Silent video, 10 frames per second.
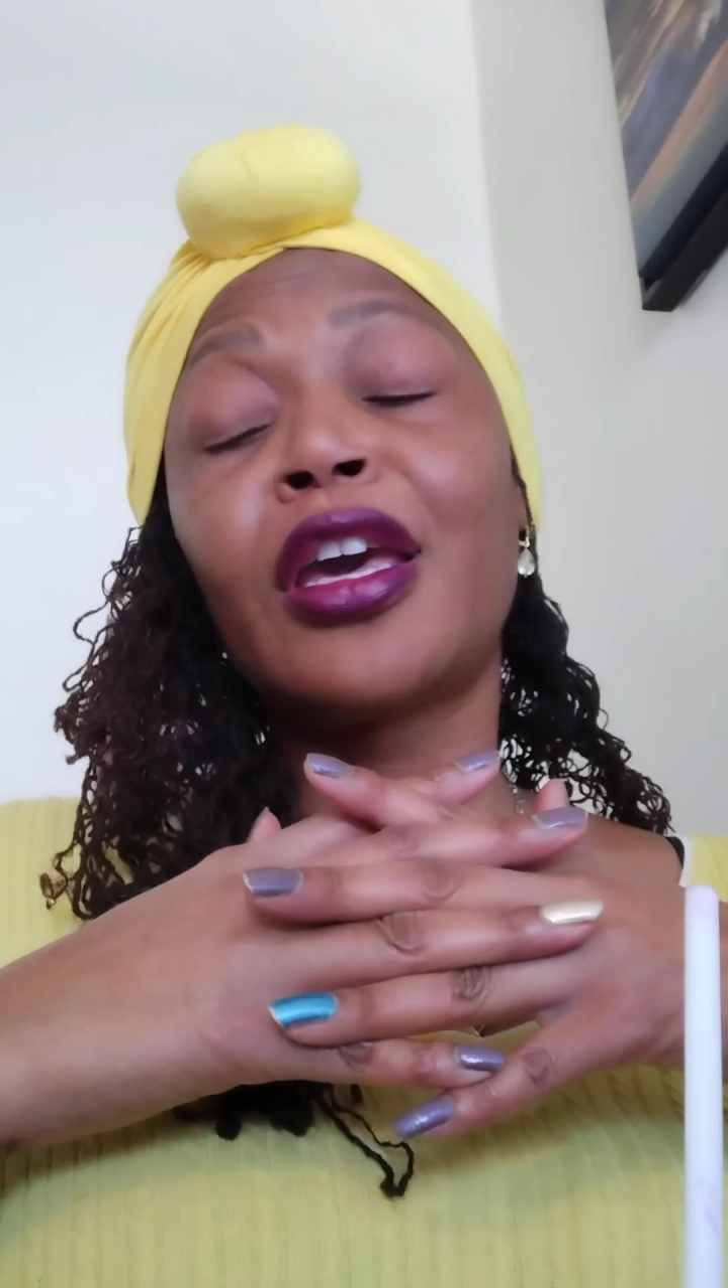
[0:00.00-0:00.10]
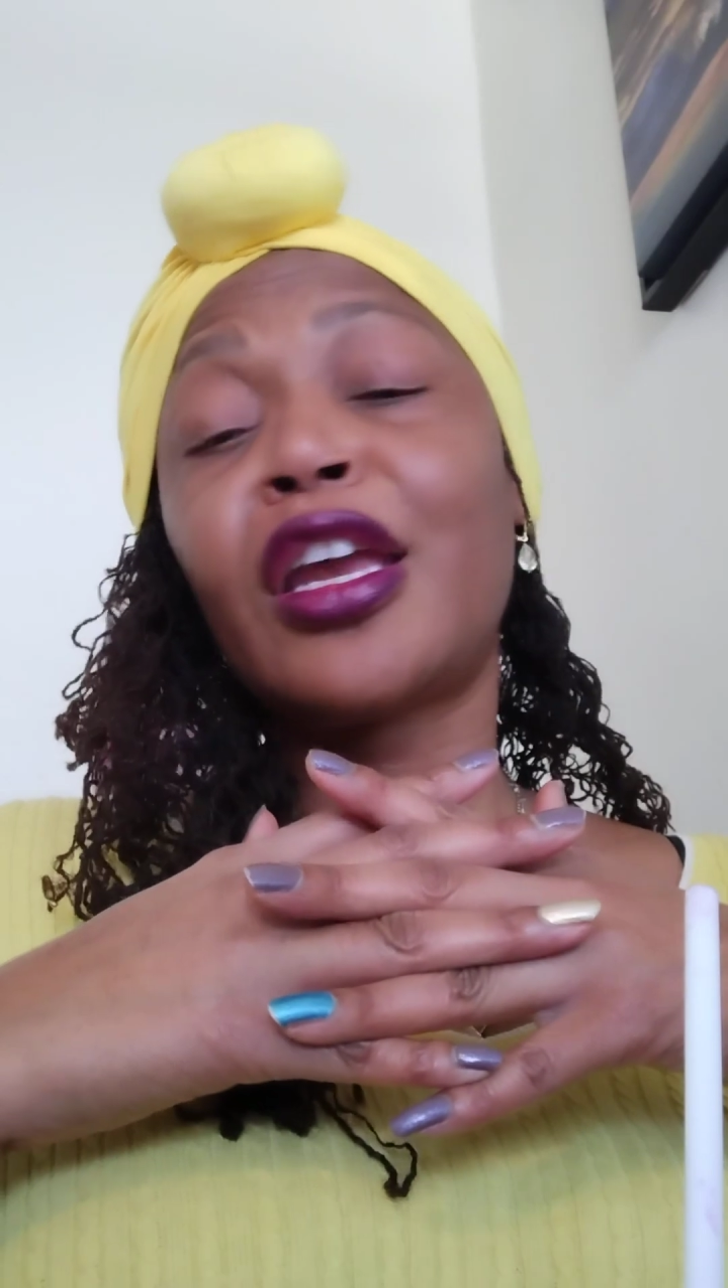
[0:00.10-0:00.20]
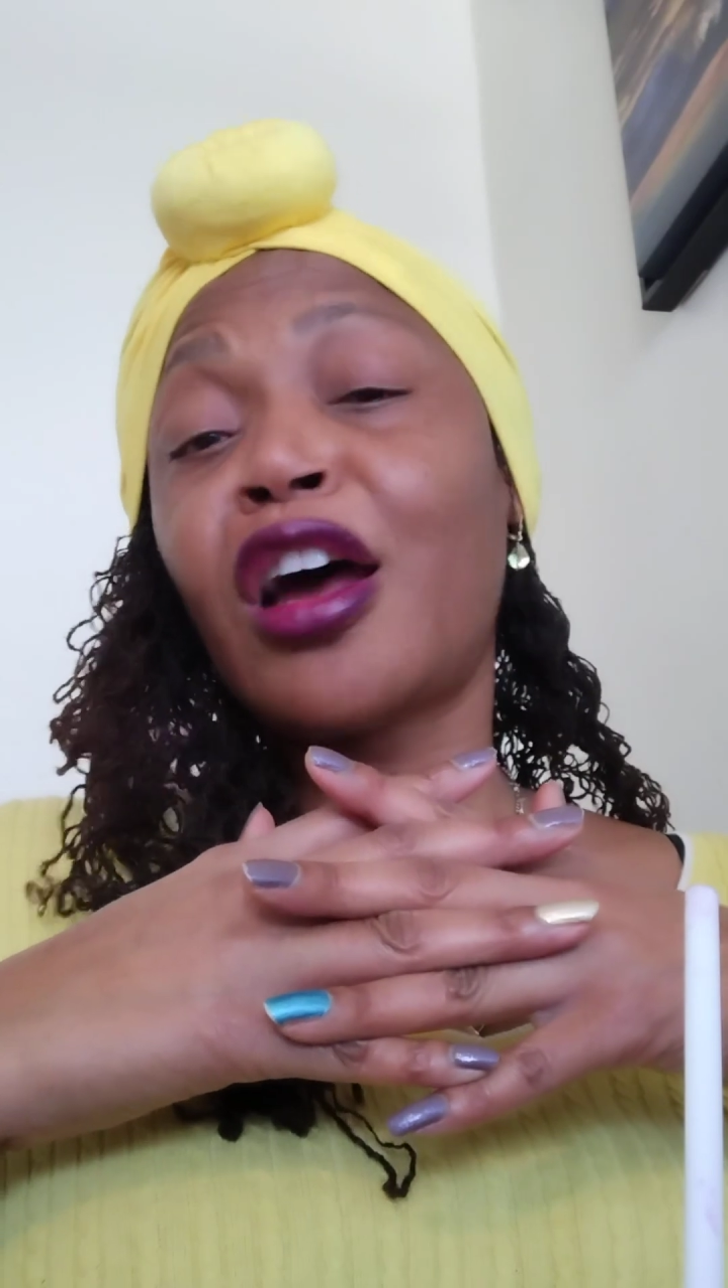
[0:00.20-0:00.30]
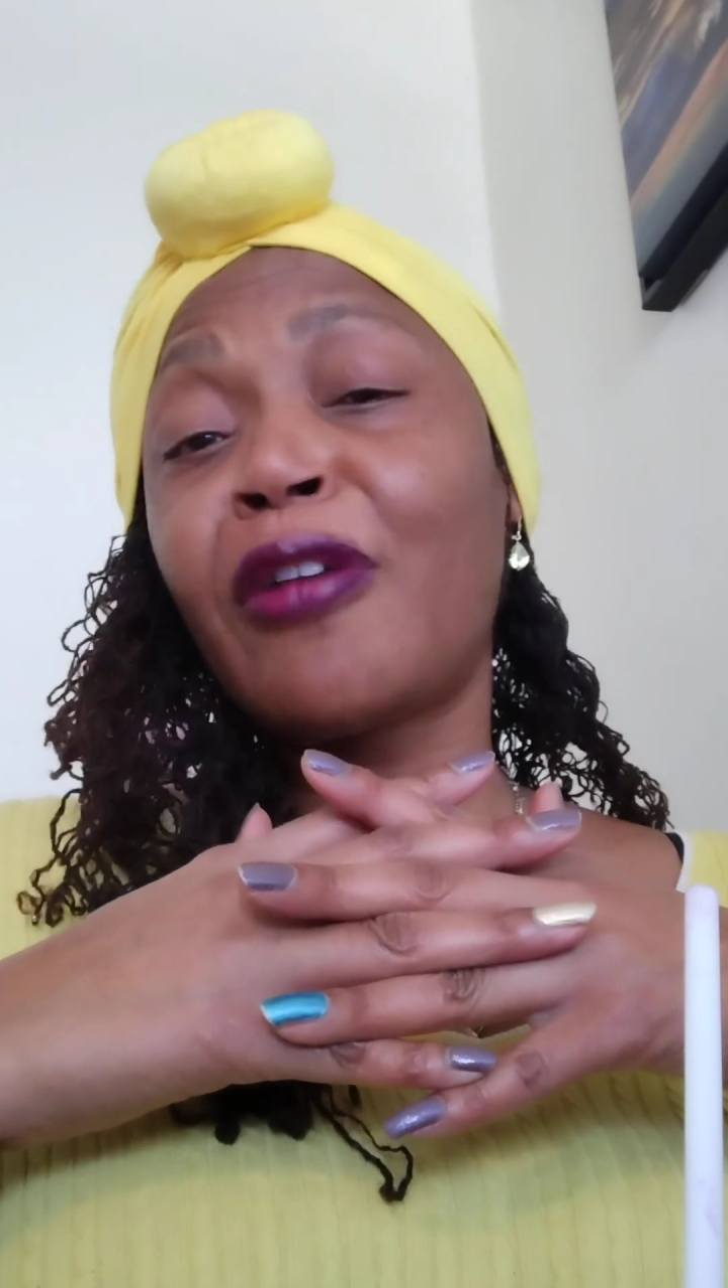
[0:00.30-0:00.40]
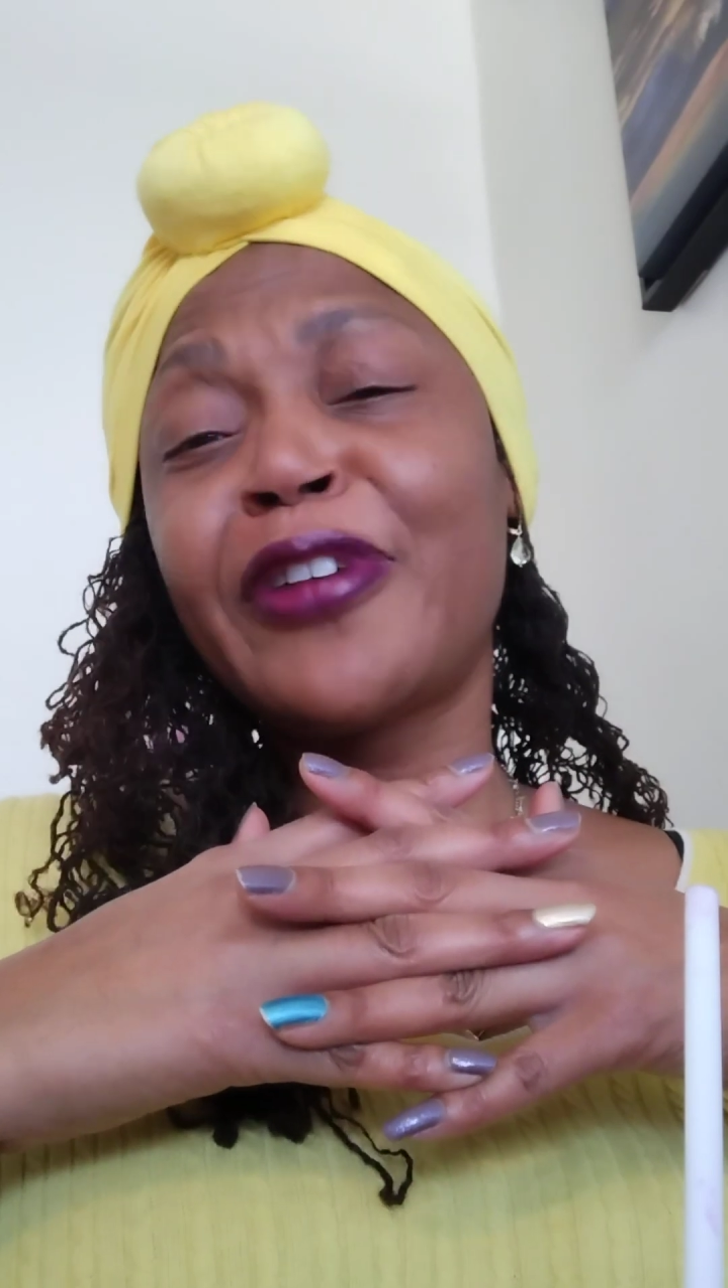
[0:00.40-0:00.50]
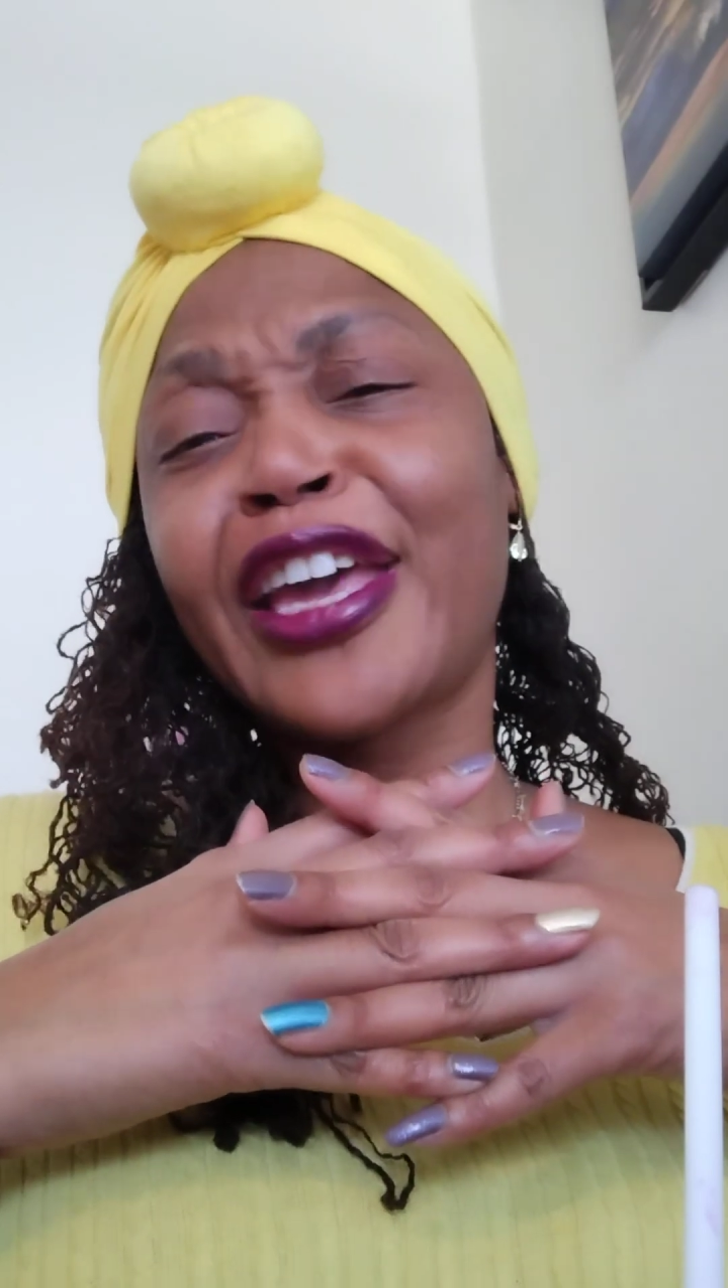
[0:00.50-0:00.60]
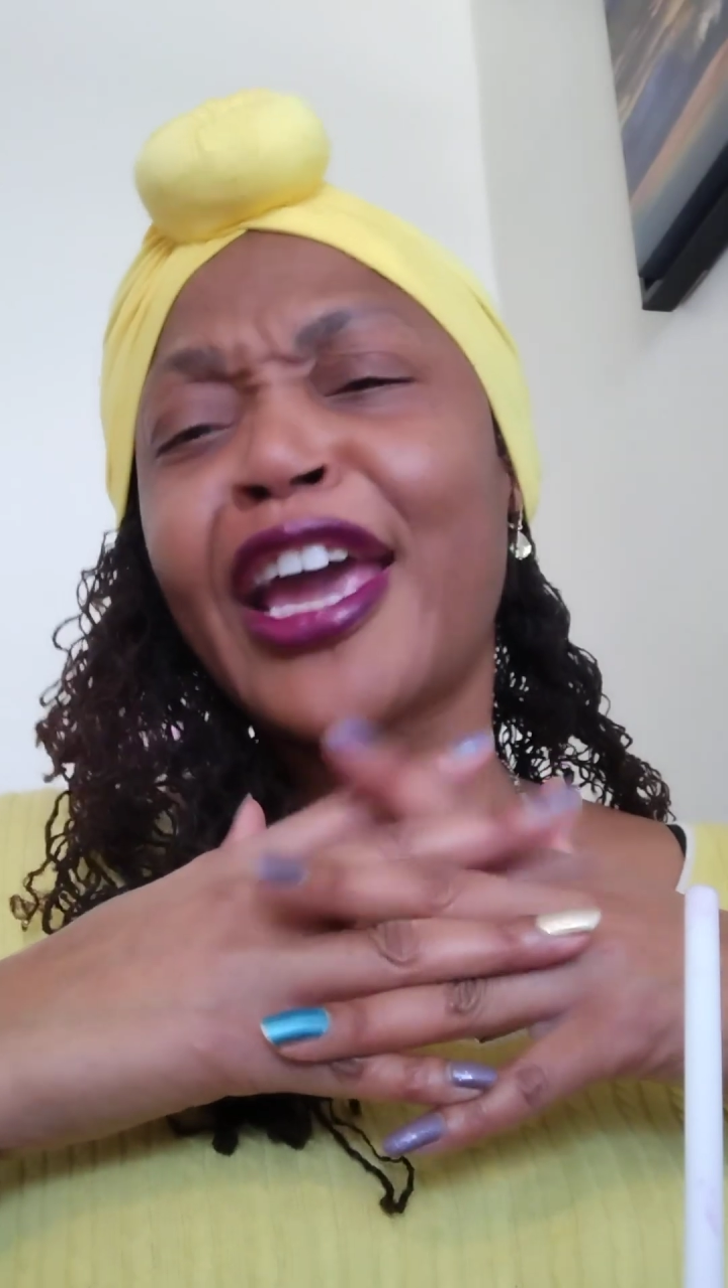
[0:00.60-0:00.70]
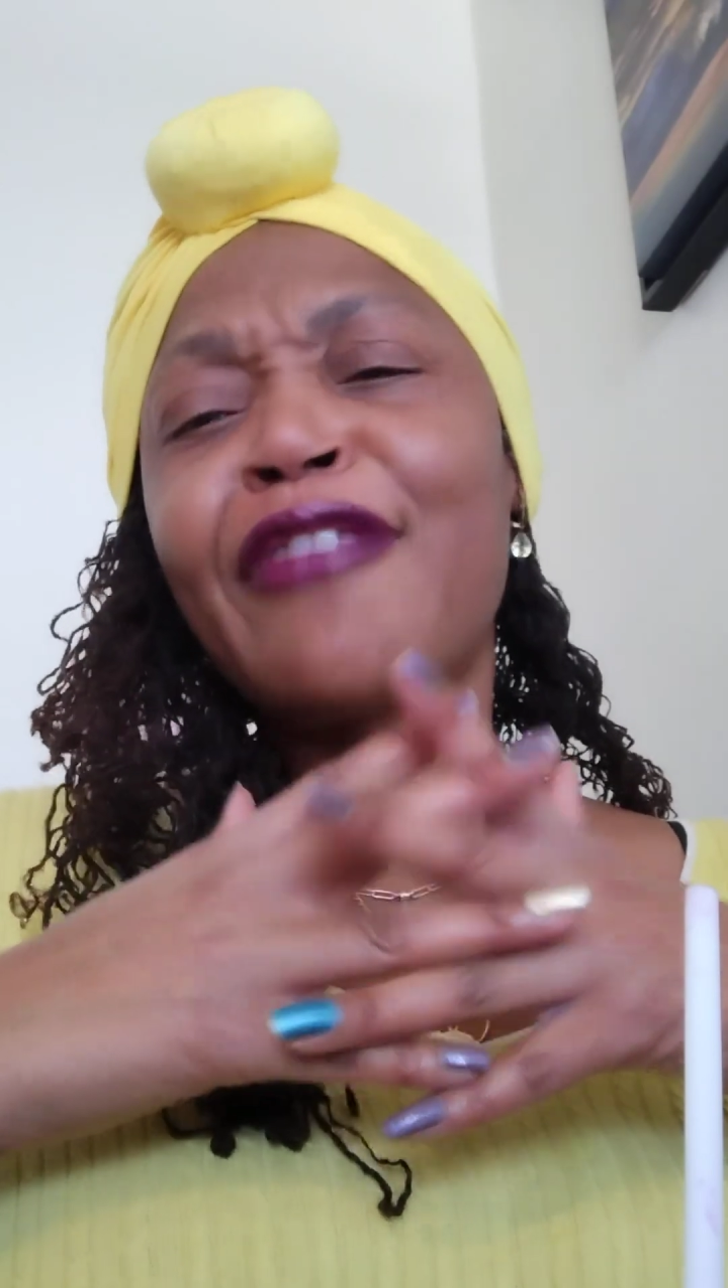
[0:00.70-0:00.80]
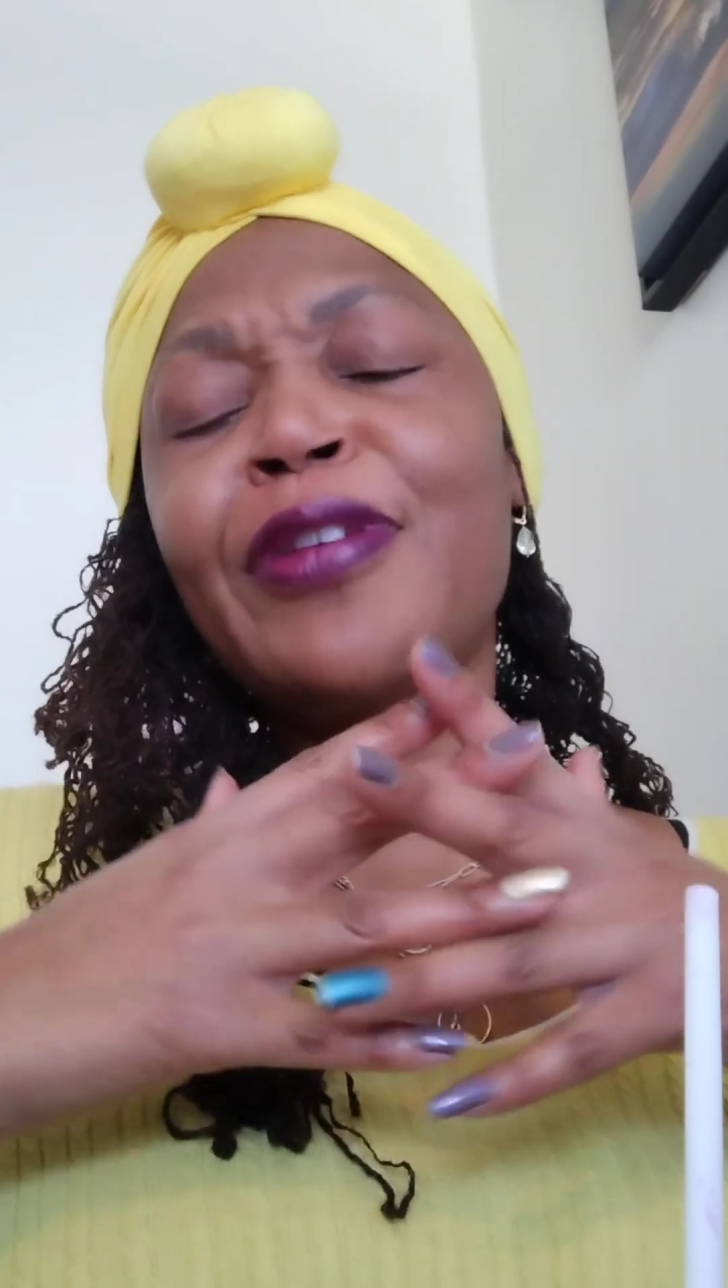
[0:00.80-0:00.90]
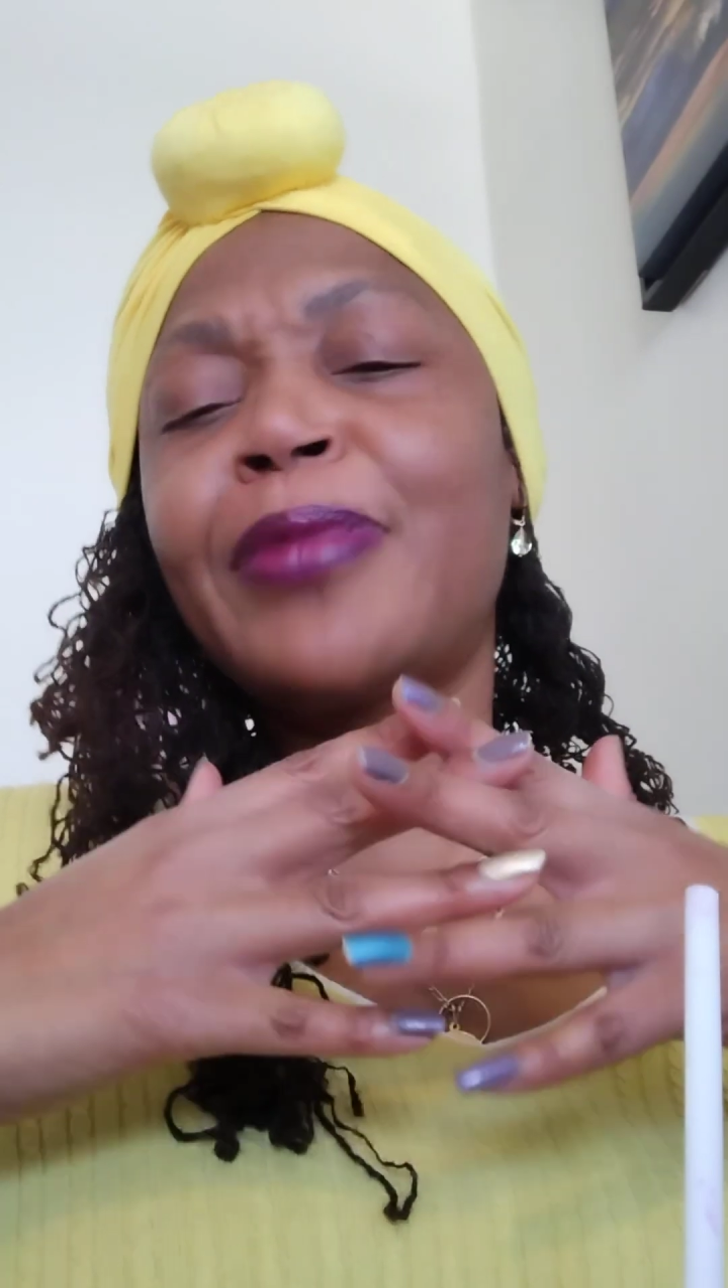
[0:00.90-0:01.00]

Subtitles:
And every